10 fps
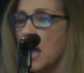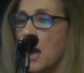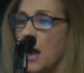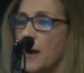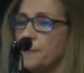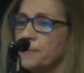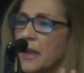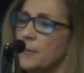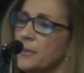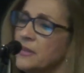
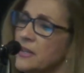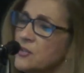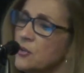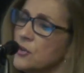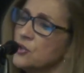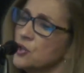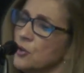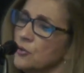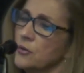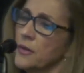But these are the
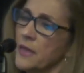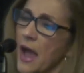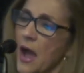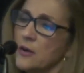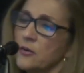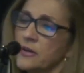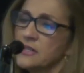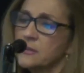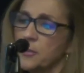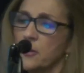children that are
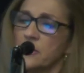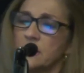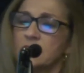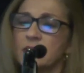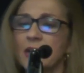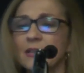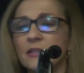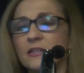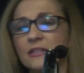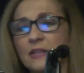experiencing
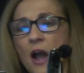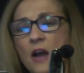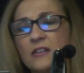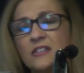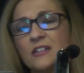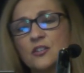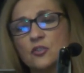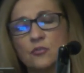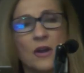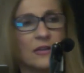this toxic
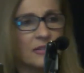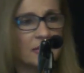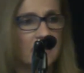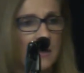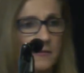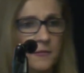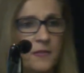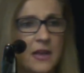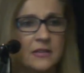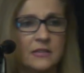stress and that
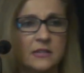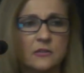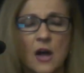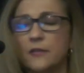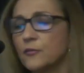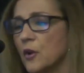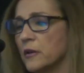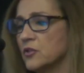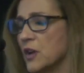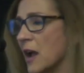face these
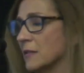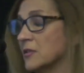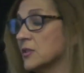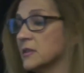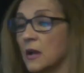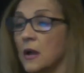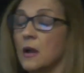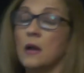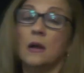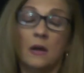lifelong challenges.
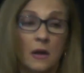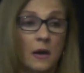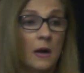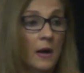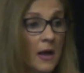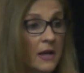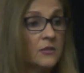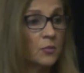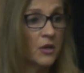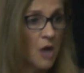
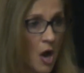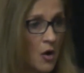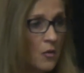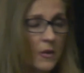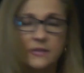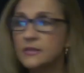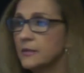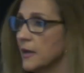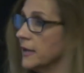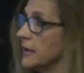As we know,
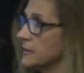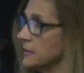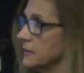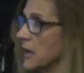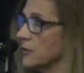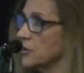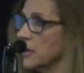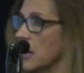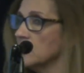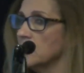as Dr.
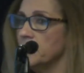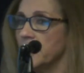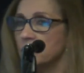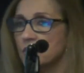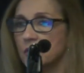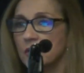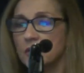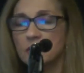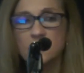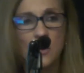Keller mentioned in
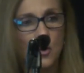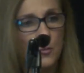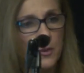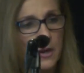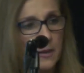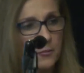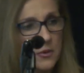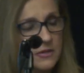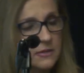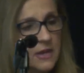his opening
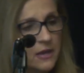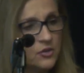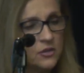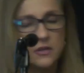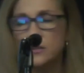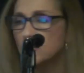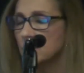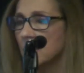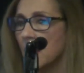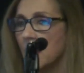presentation
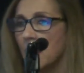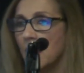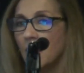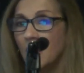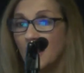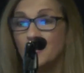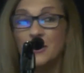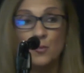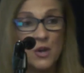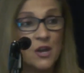yesterday, I
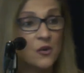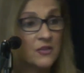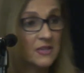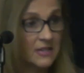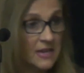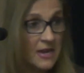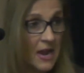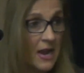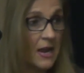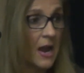mean, we are
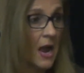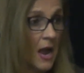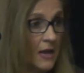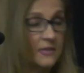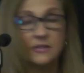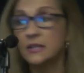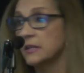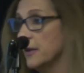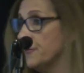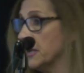seeing a
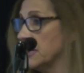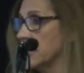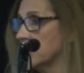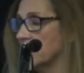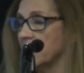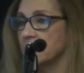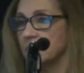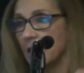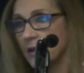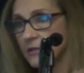significant increase
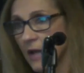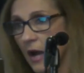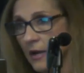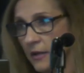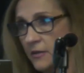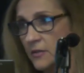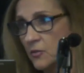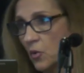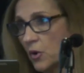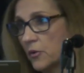in anxiety
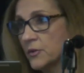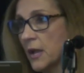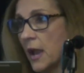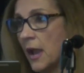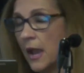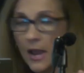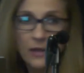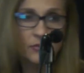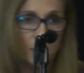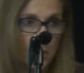disorders
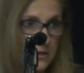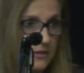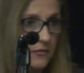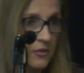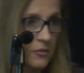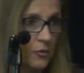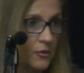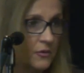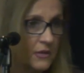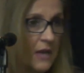and depressive
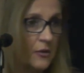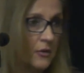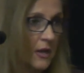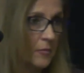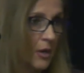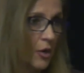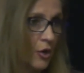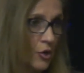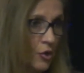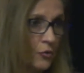disorders, not only among
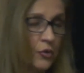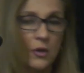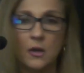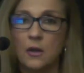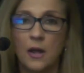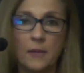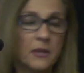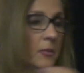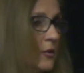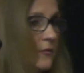our youth,
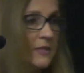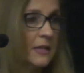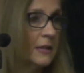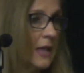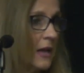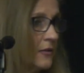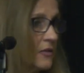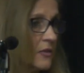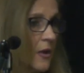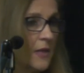but you've seen that, you
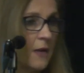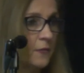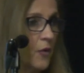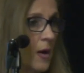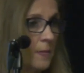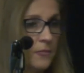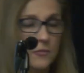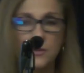saw that from